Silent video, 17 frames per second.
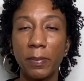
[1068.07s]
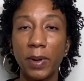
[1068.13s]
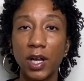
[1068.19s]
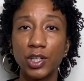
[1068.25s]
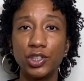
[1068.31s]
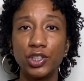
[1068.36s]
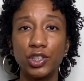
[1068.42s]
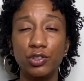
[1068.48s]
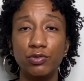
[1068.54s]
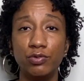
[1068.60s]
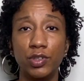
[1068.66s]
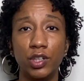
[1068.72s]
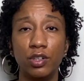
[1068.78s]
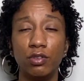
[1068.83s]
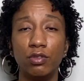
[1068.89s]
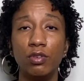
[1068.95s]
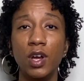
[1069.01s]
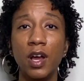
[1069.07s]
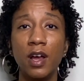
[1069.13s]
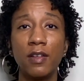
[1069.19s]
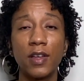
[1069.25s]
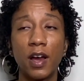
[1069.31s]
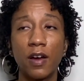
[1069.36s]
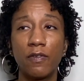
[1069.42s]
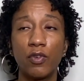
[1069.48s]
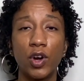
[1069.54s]
because you knew
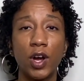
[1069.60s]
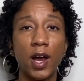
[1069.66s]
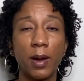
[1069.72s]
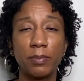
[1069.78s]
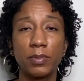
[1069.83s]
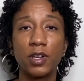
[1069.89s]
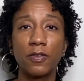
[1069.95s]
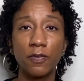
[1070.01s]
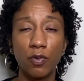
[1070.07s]
that for up to